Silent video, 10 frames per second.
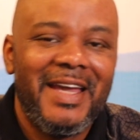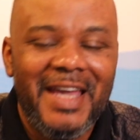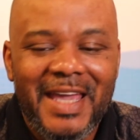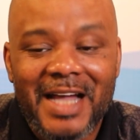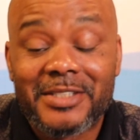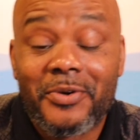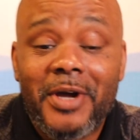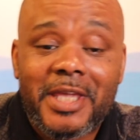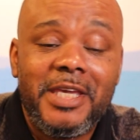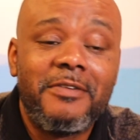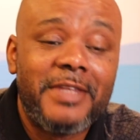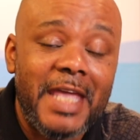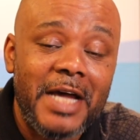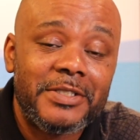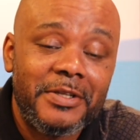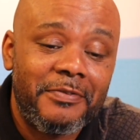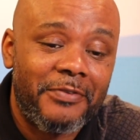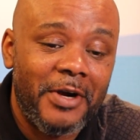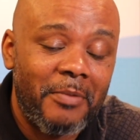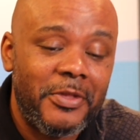Hey, how's it going? Keith Townsend
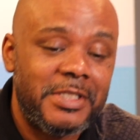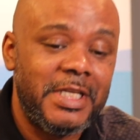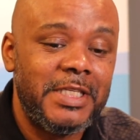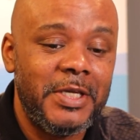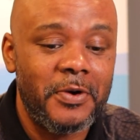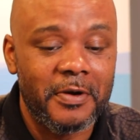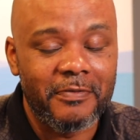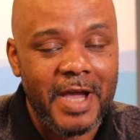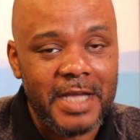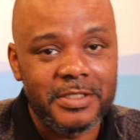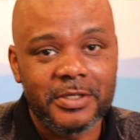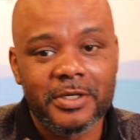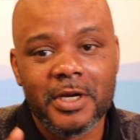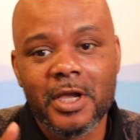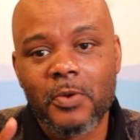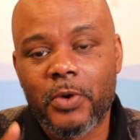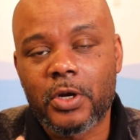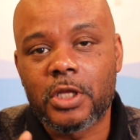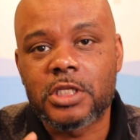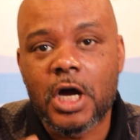from the CTO Advisor. We're
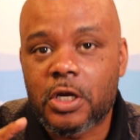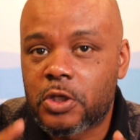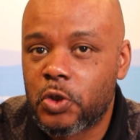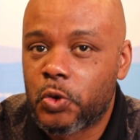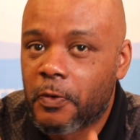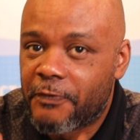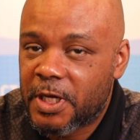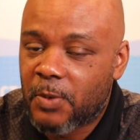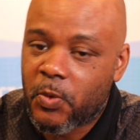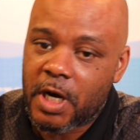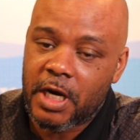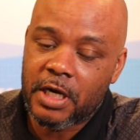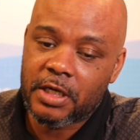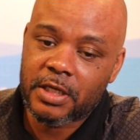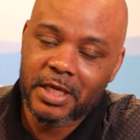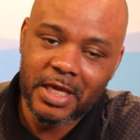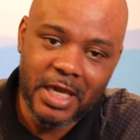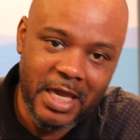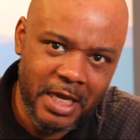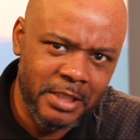going to talk Google VMware
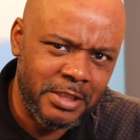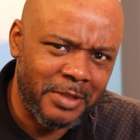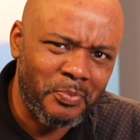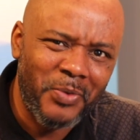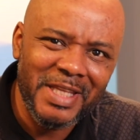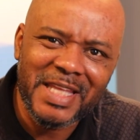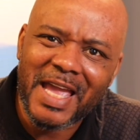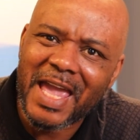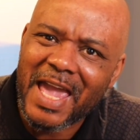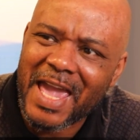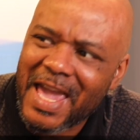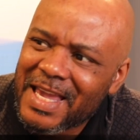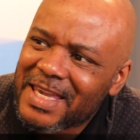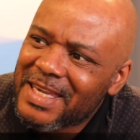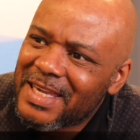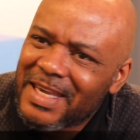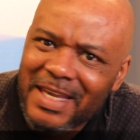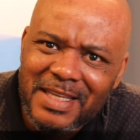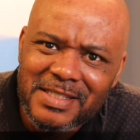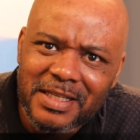Engine. What the heck
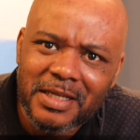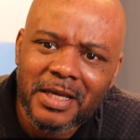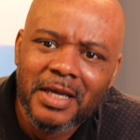is it?